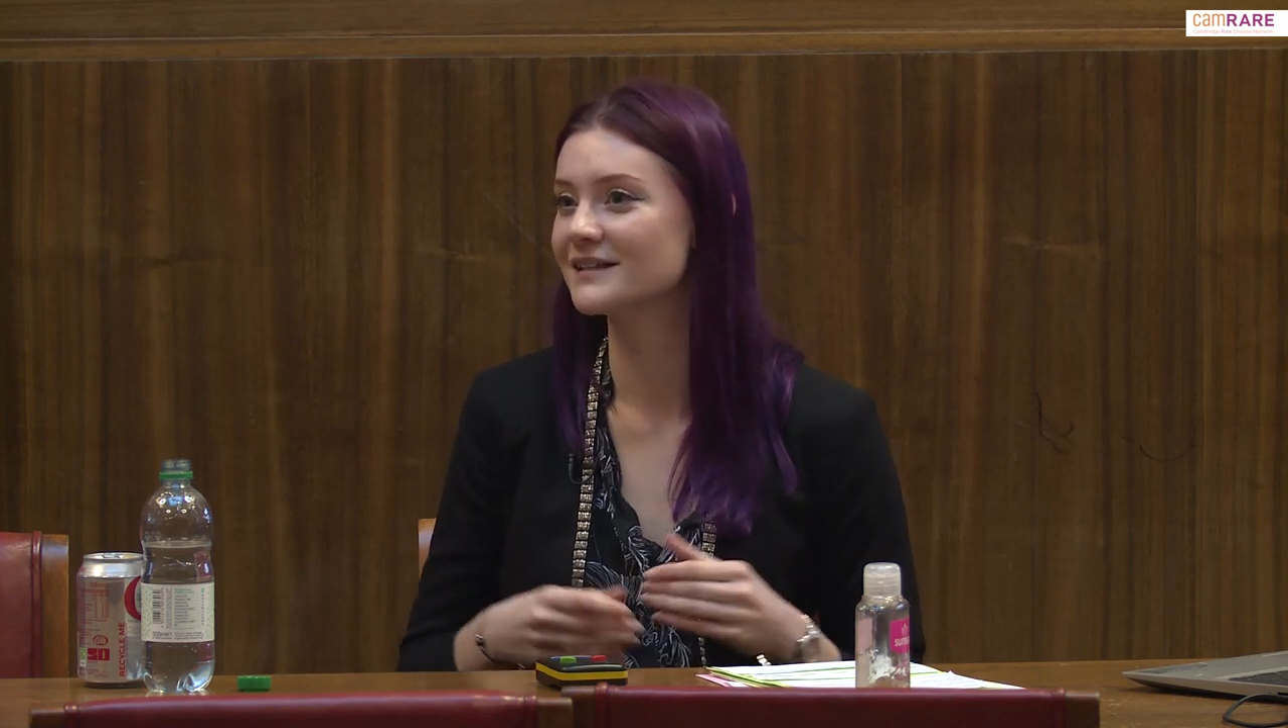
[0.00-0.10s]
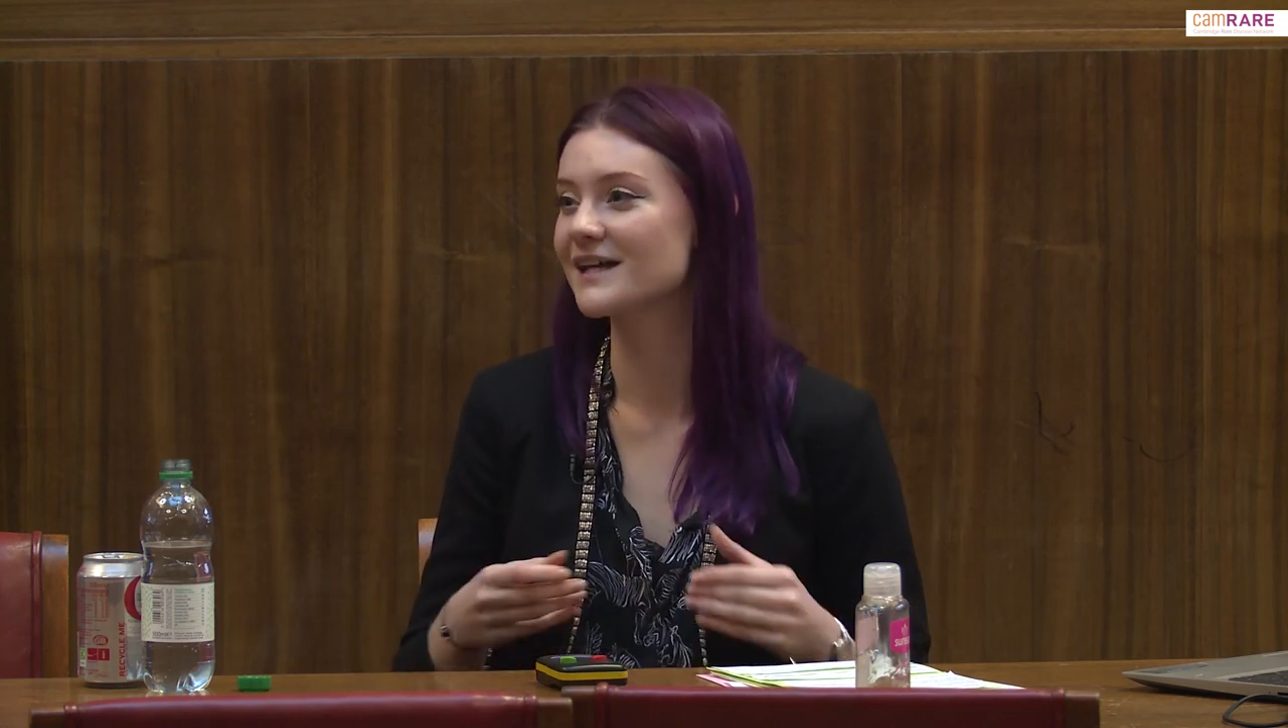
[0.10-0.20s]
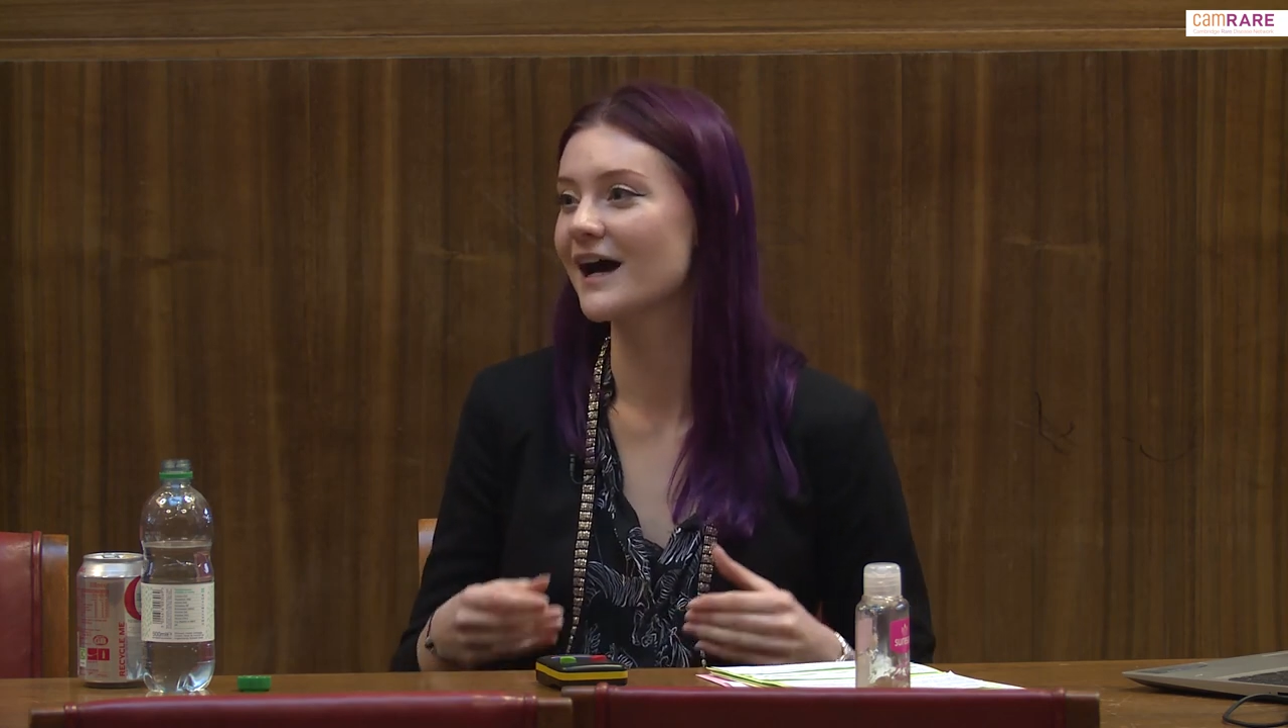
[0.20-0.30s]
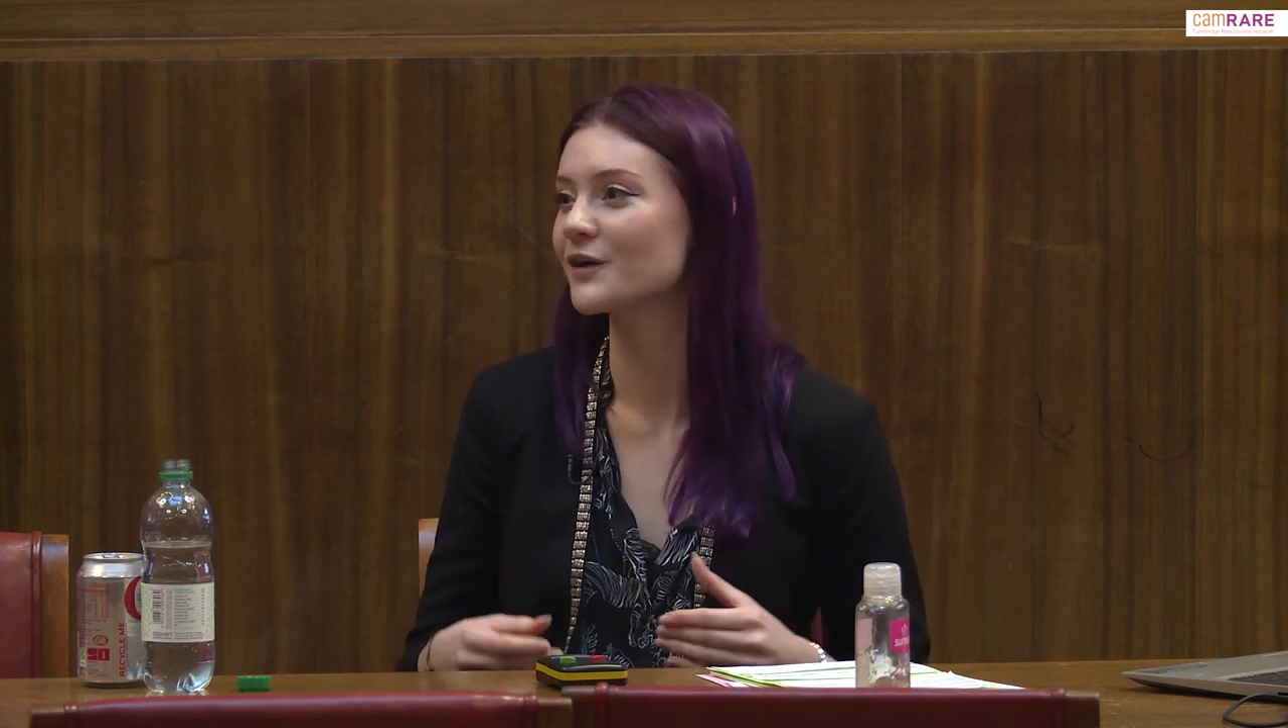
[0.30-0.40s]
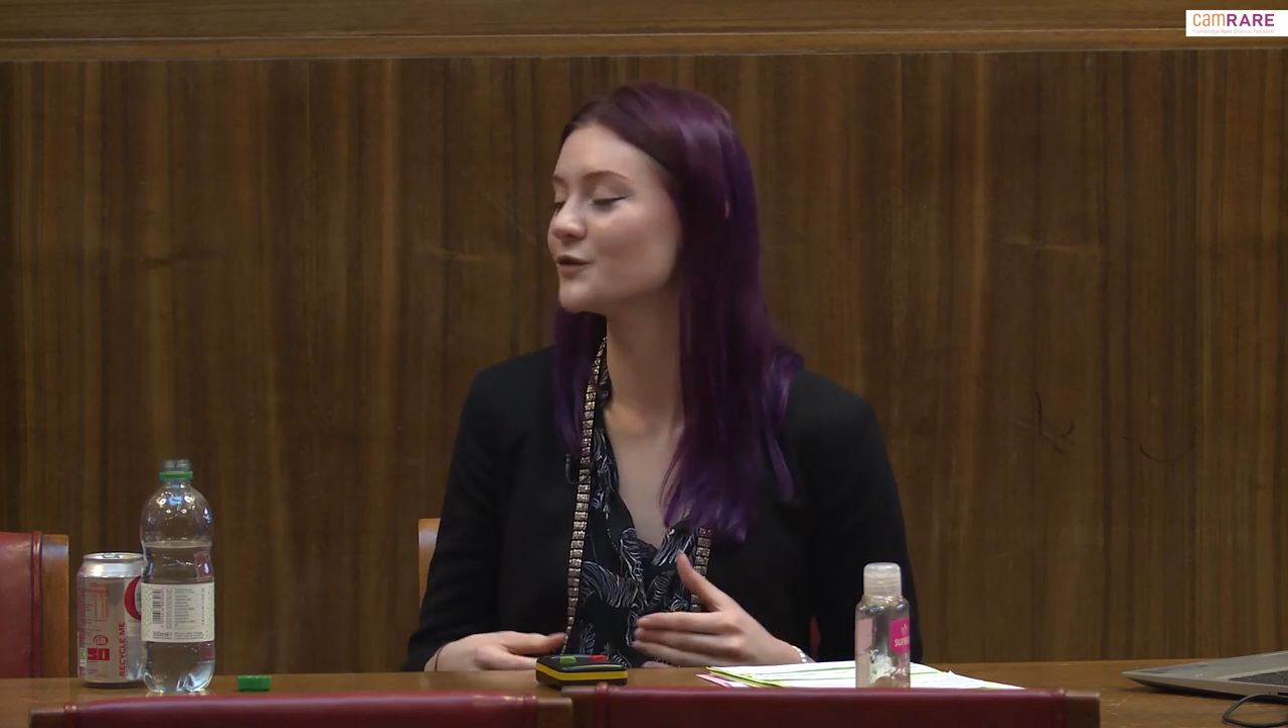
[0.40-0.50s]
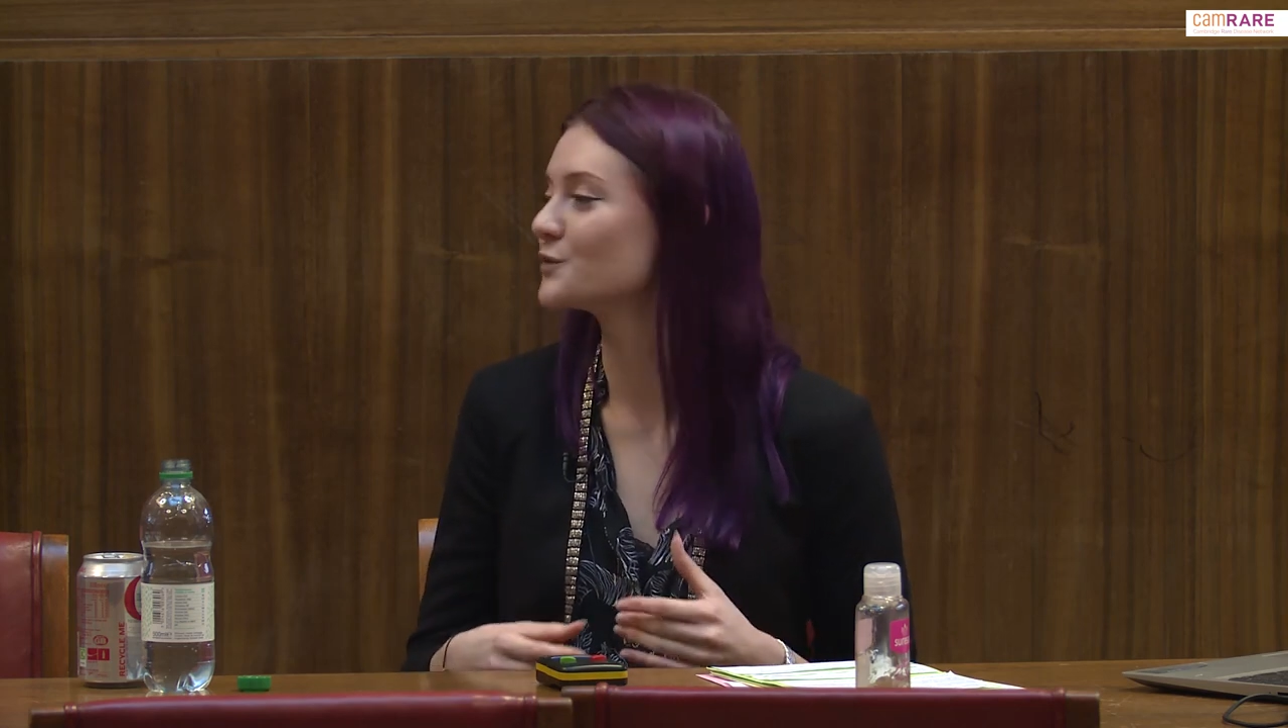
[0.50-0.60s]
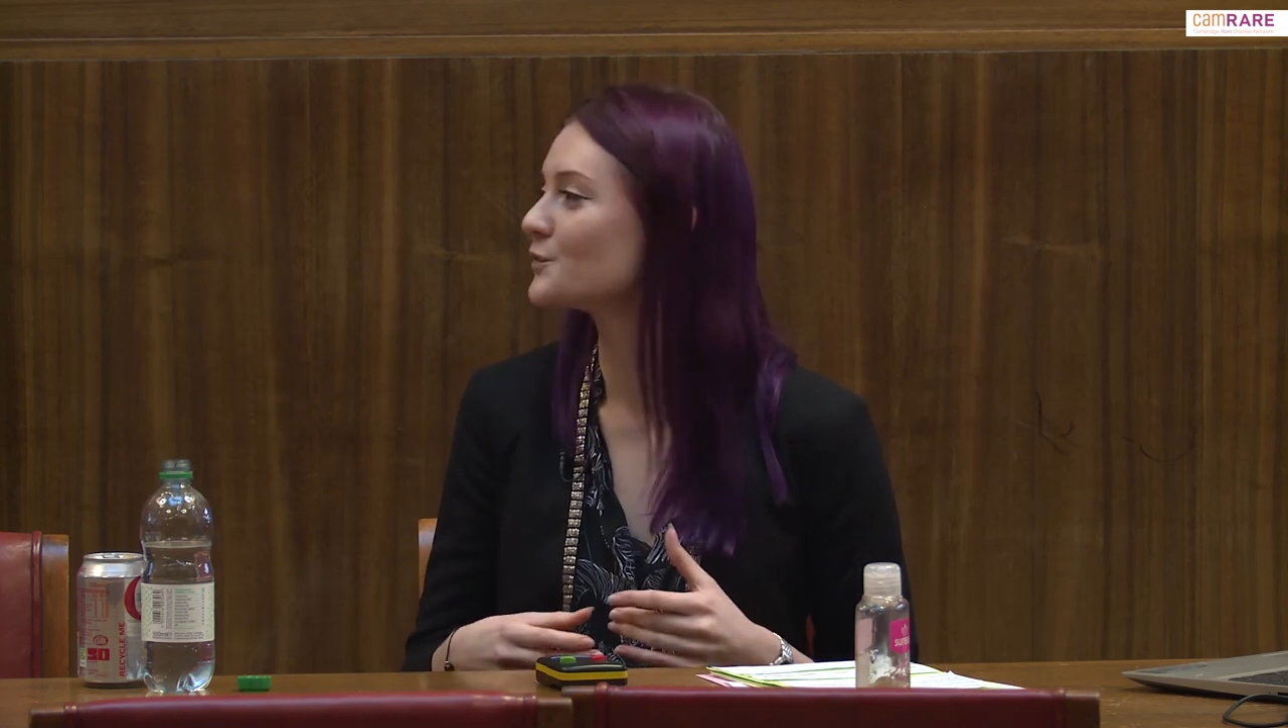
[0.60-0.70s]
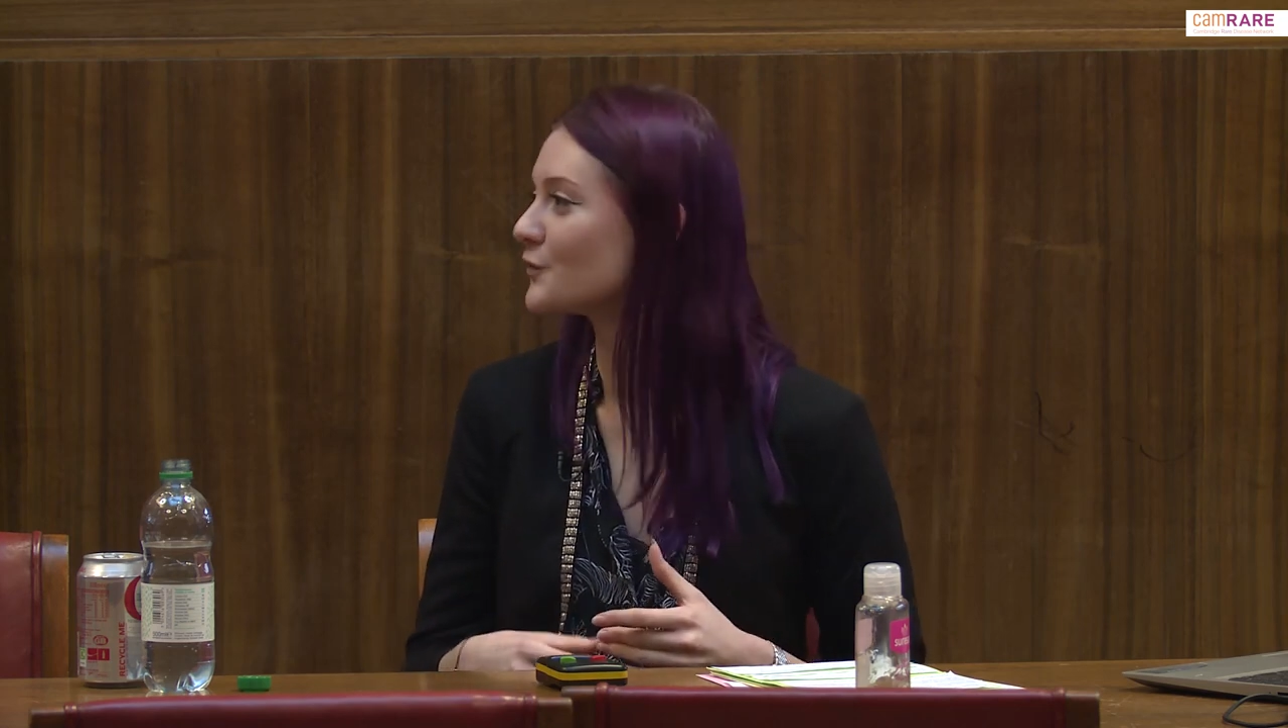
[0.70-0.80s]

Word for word: tackled